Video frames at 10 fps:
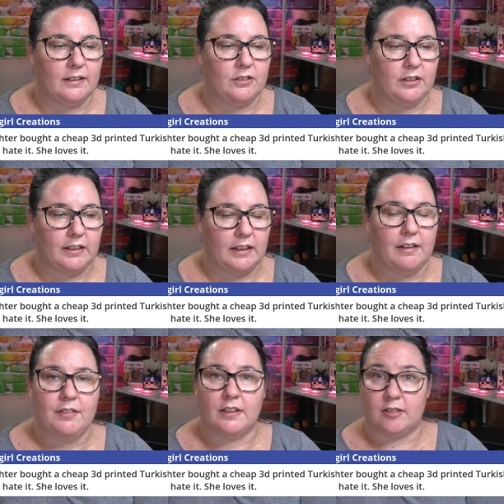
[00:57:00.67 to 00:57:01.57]
She
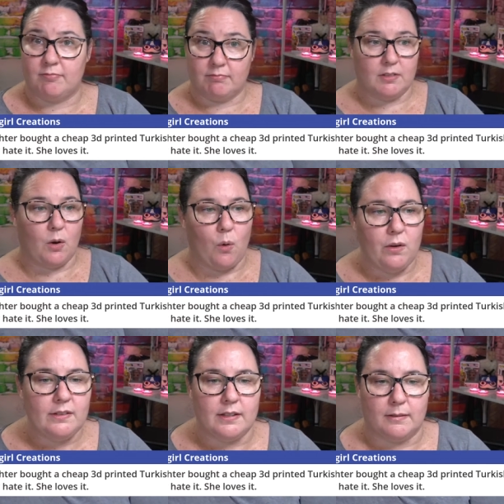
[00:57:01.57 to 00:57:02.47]
loves it.
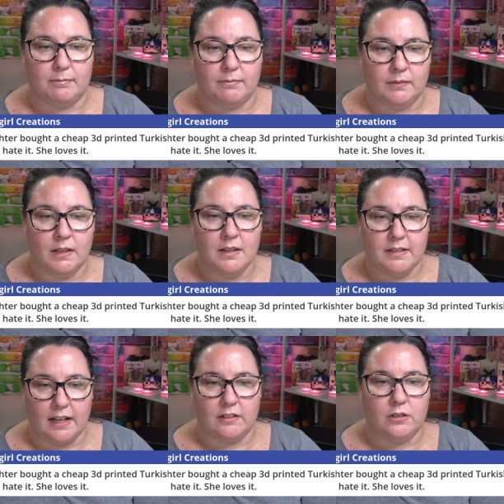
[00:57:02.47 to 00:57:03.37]
Awesome.
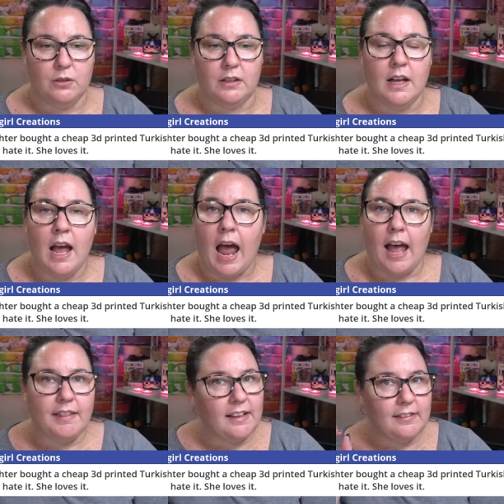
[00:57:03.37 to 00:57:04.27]
That's good.
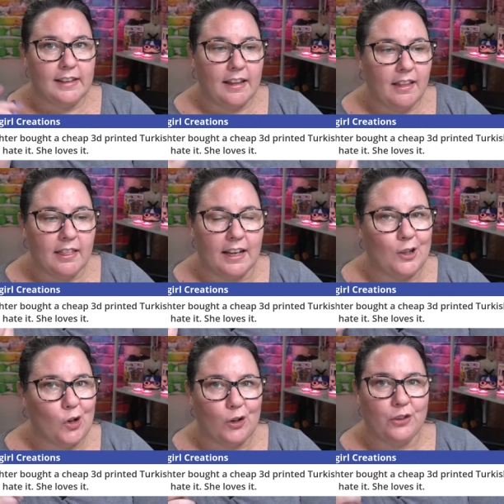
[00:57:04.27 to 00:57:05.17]
And that's the other thing.
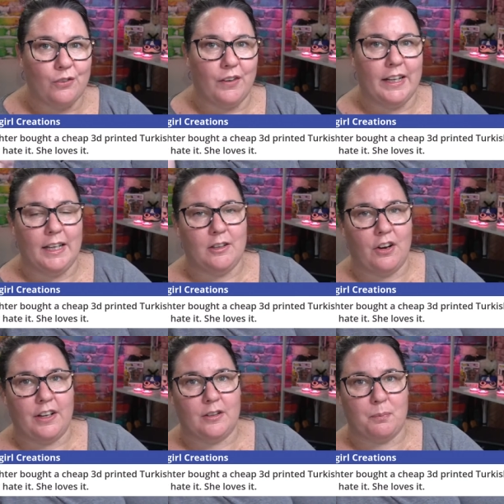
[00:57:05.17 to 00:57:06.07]
Not all 3D
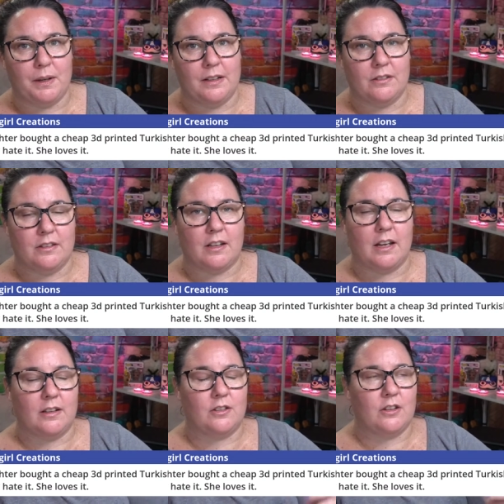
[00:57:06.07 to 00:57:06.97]
Turkish printers,
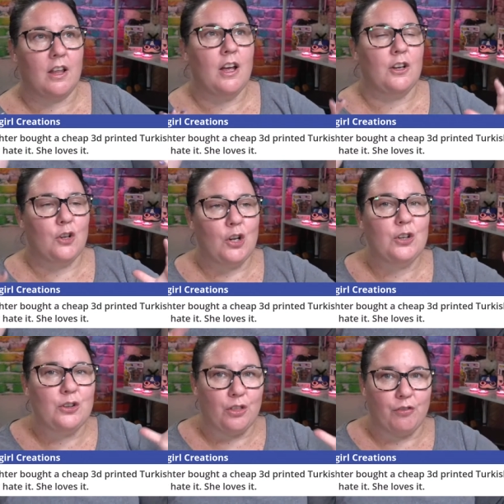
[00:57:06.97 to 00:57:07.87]
not
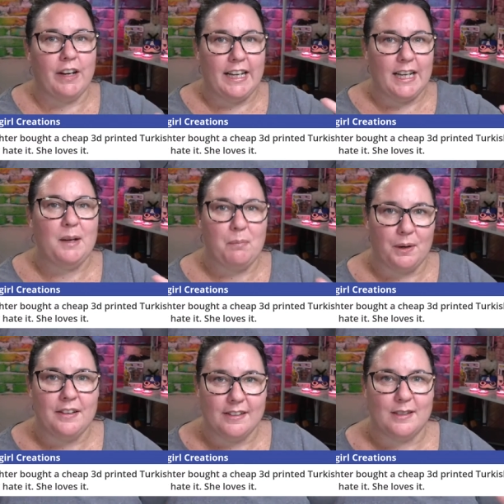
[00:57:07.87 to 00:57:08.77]
all 3D
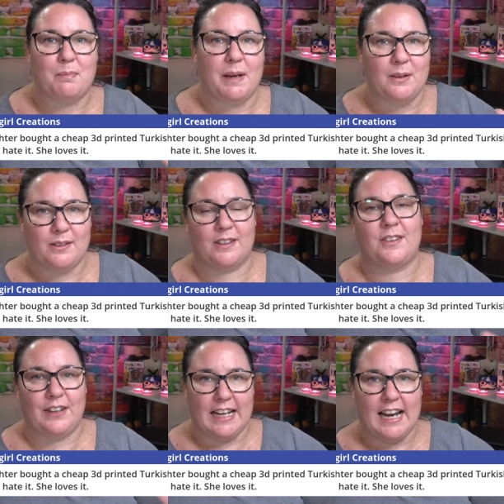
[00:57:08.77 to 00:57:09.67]
printed spindles are
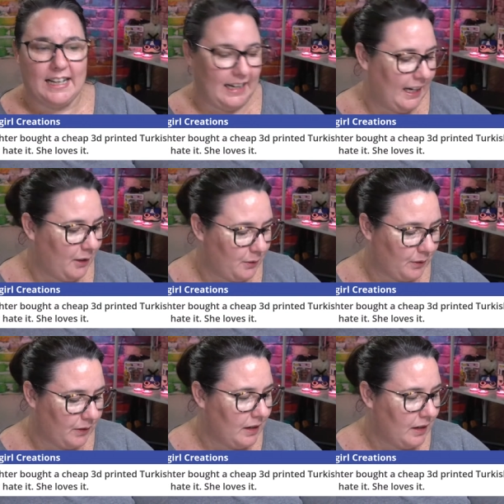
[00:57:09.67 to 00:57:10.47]
created equal.